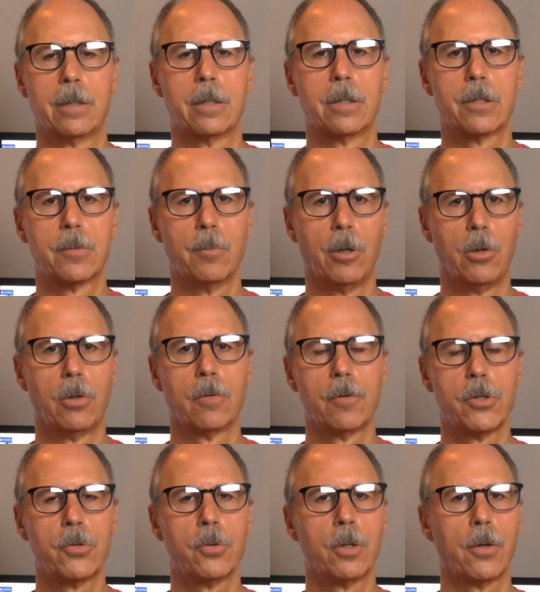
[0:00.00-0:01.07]
a smaller
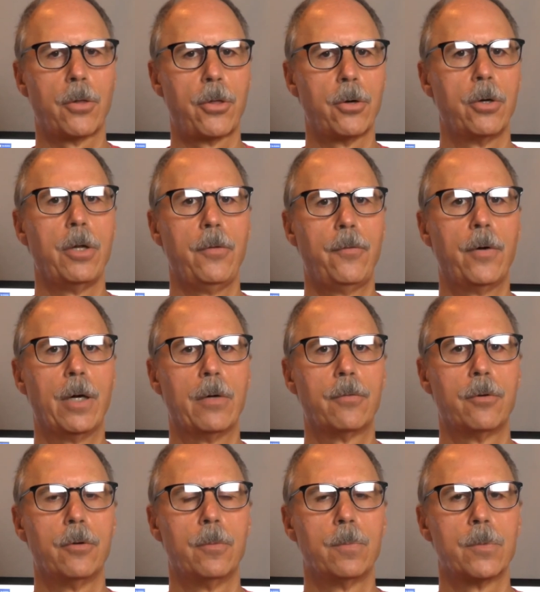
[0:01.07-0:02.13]
resort, 35
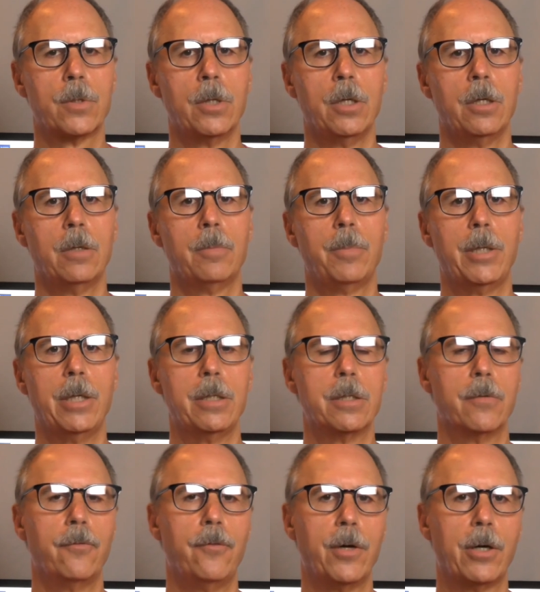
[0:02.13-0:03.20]
rooms, but it is a
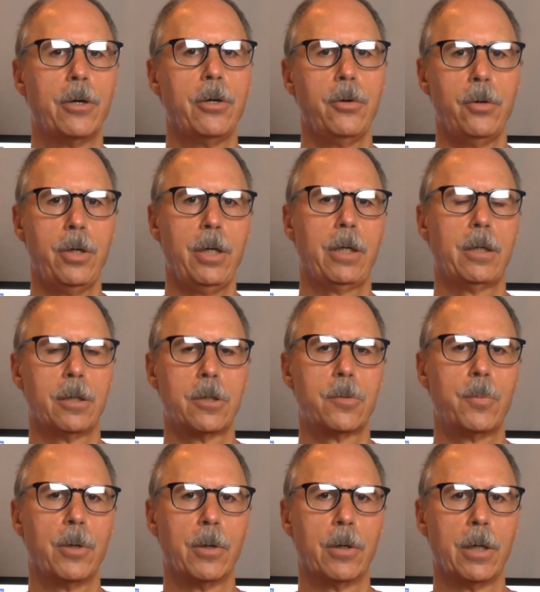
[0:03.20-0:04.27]
very unique
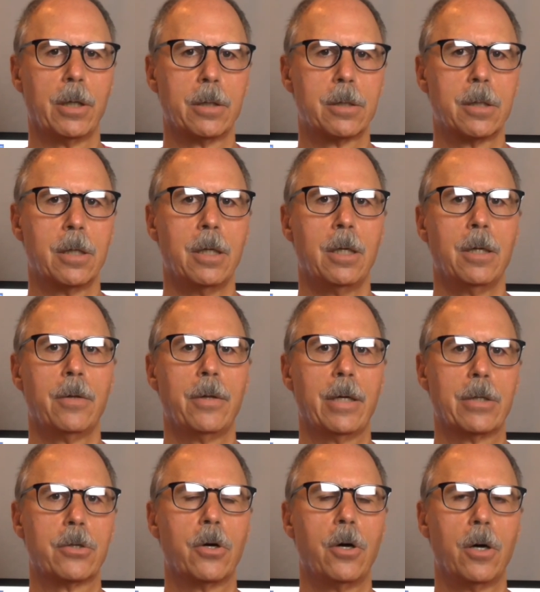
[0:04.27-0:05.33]
experience
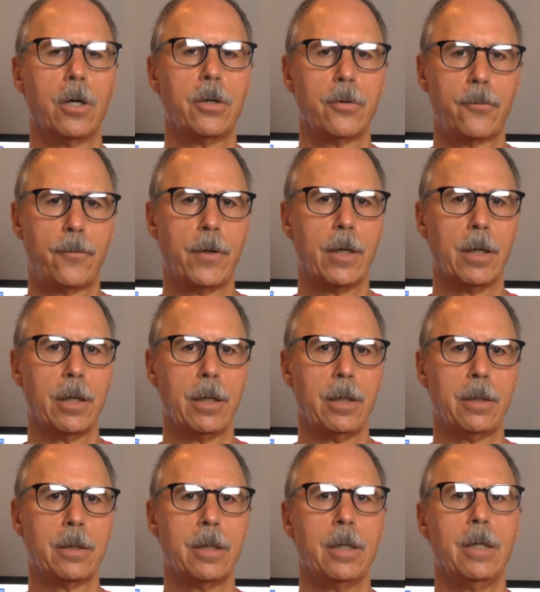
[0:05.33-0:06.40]
that's hard to
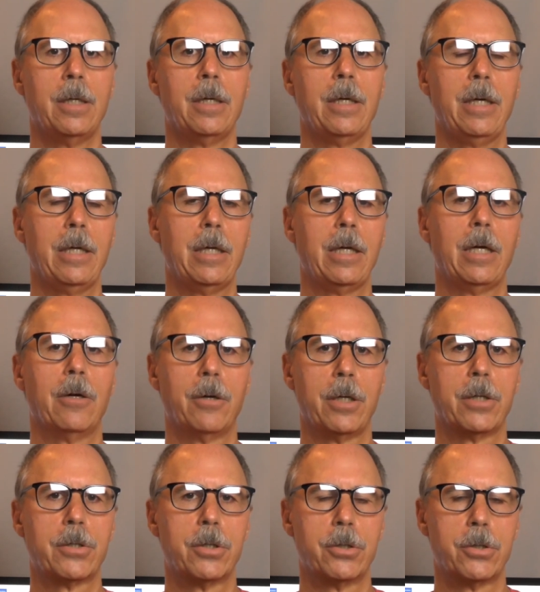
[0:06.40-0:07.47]
find in an area
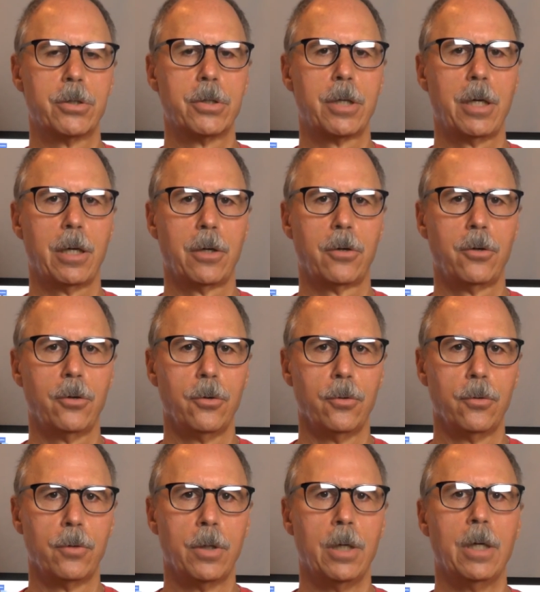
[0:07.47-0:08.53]
such as
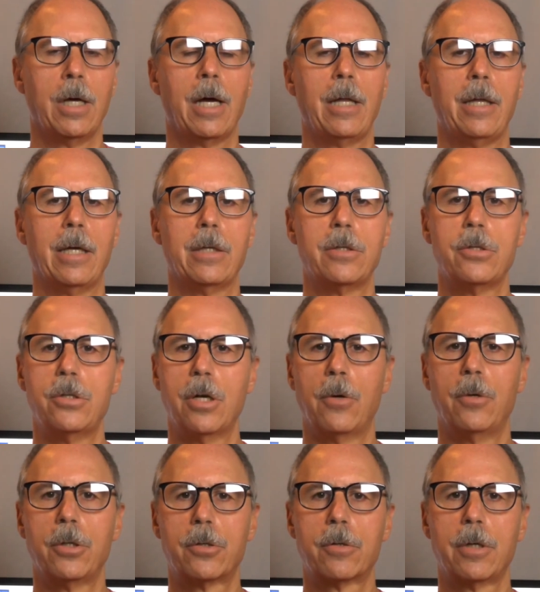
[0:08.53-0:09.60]
Cancun, and that's
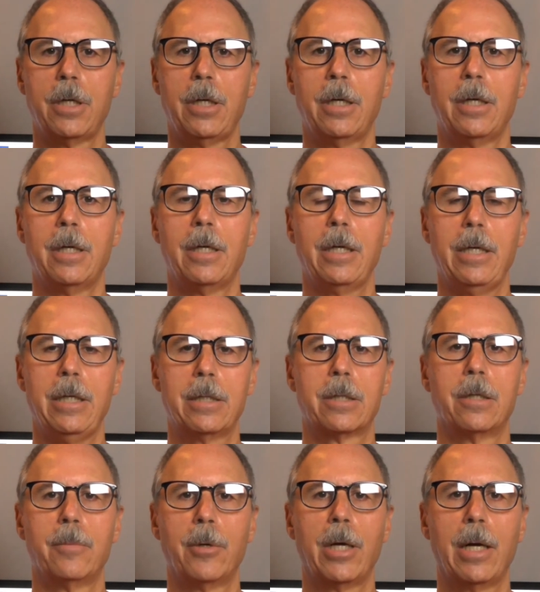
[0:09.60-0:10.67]
Zoetry,
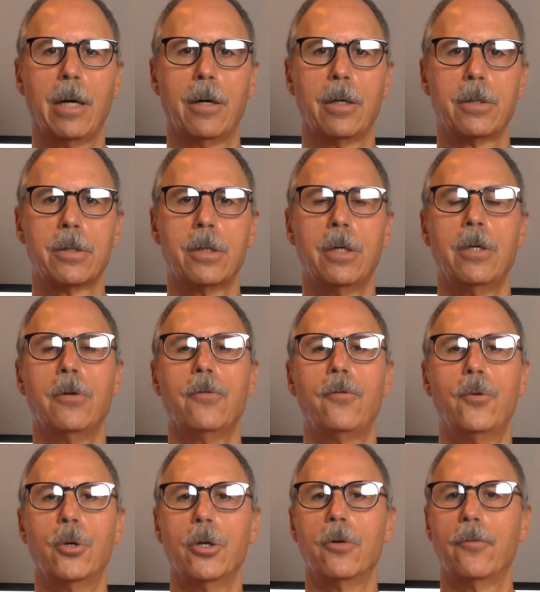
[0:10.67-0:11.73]
Isla Mujeres,
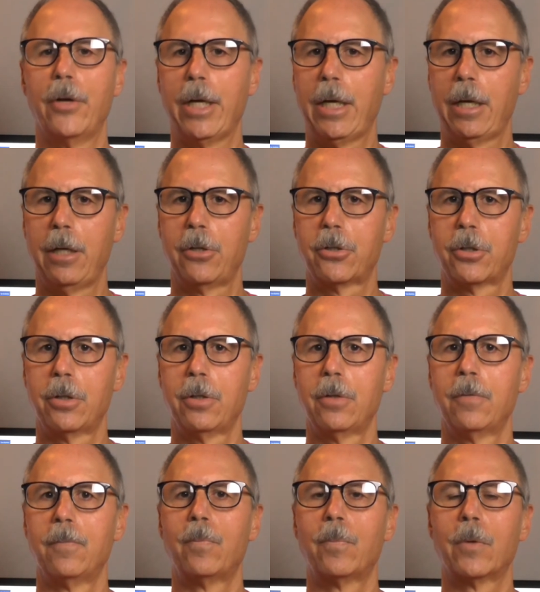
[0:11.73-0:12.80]
for your vacation
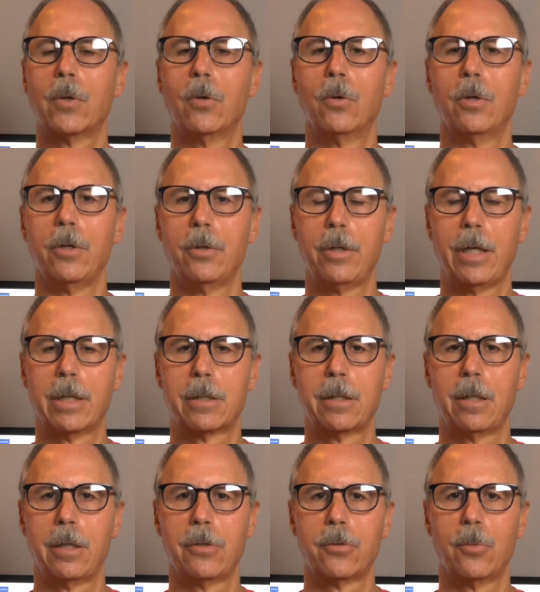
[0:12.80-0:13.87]
or your
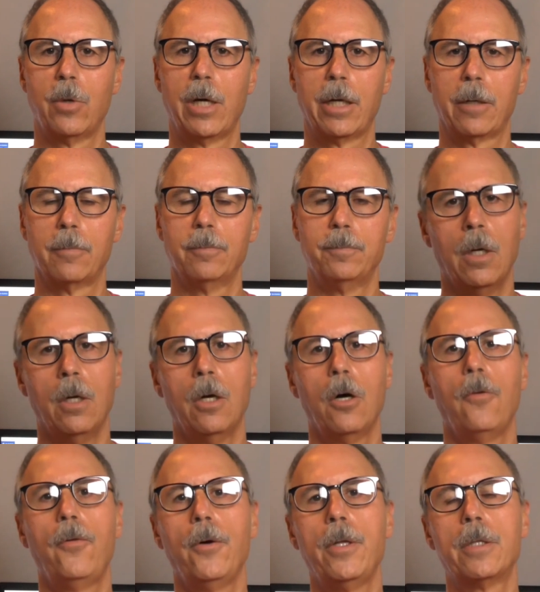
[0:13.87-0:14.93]
destination wedding.
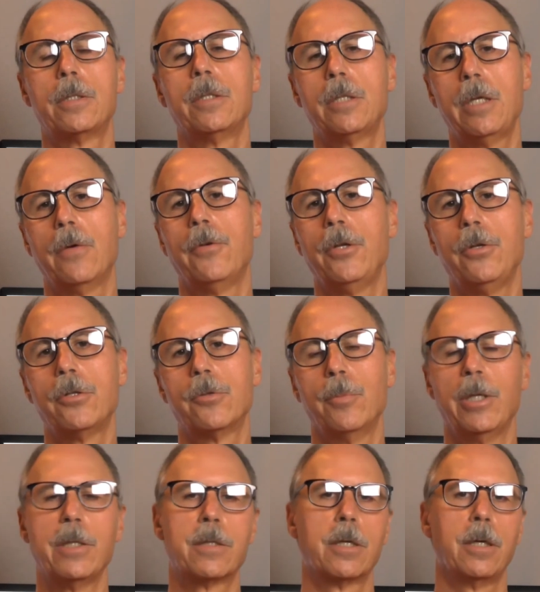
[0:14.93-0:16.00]
Hopefully this has given you some
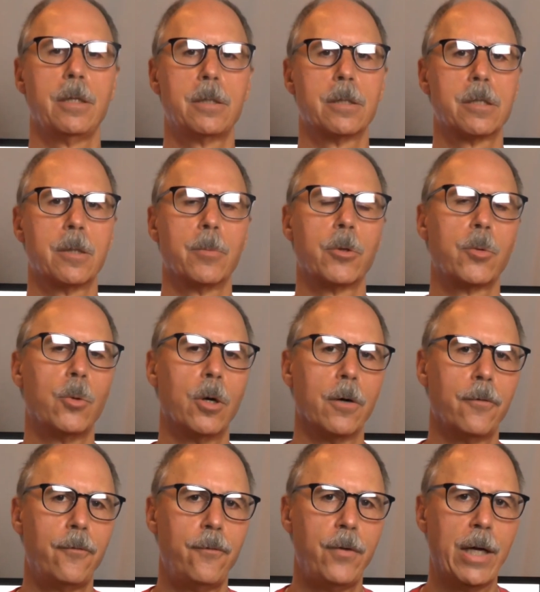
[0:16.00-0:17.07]
insights on some of our
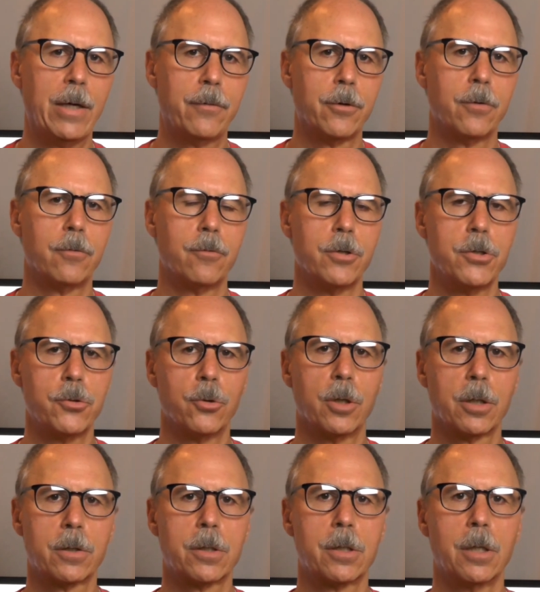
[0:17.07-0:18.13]
favorite
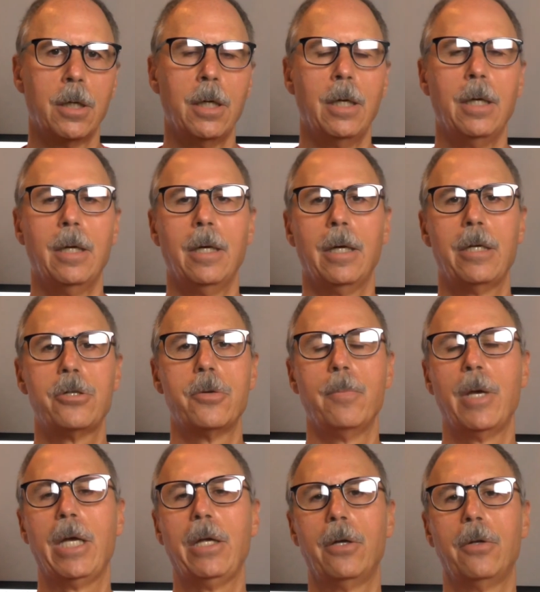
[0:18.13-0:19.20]
resorts. As you
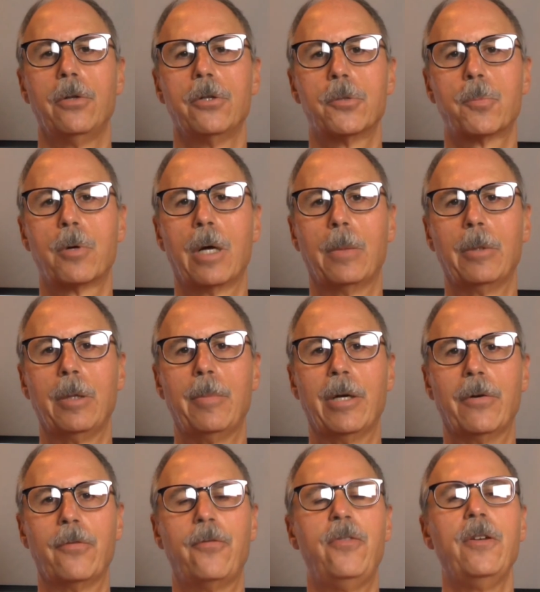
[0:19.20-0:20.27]
may know, there's probably
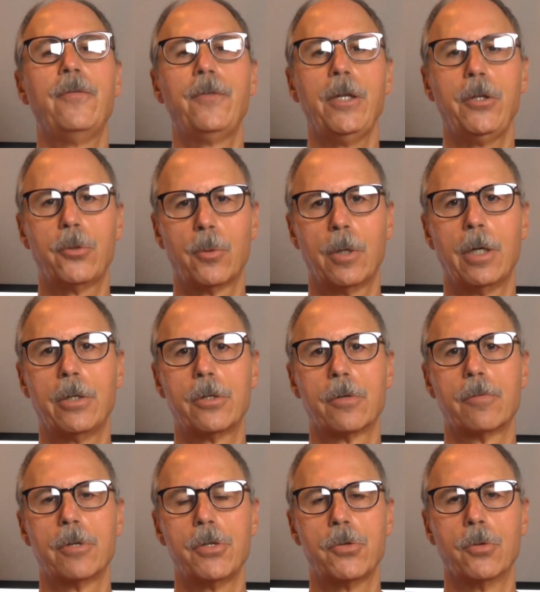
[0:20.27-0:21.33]
about 50 to 100
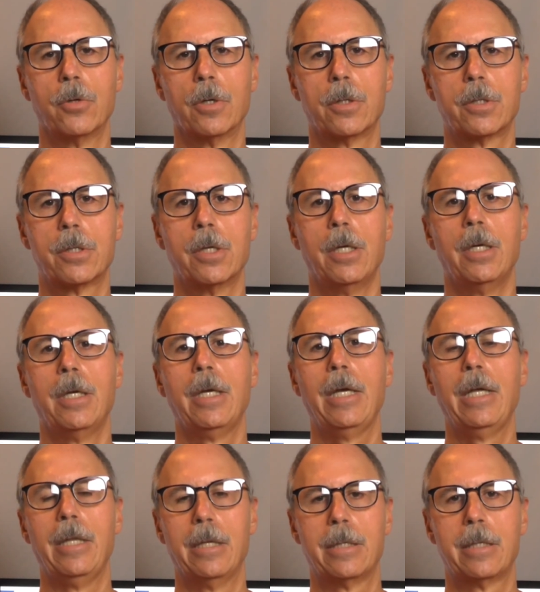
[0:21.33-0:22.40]
resorts
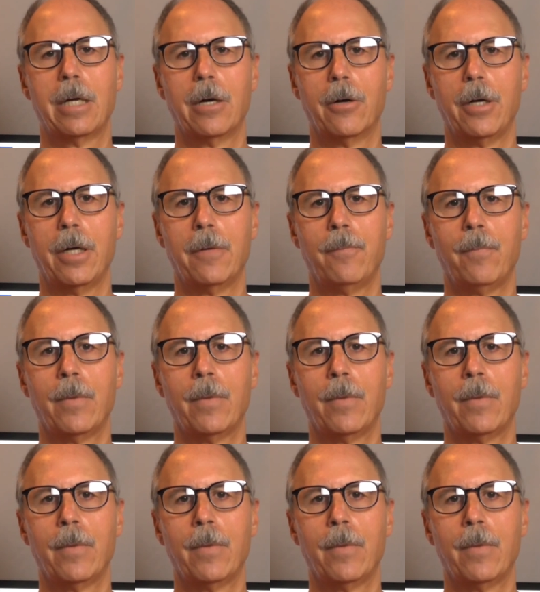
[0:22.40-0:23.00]
in this area.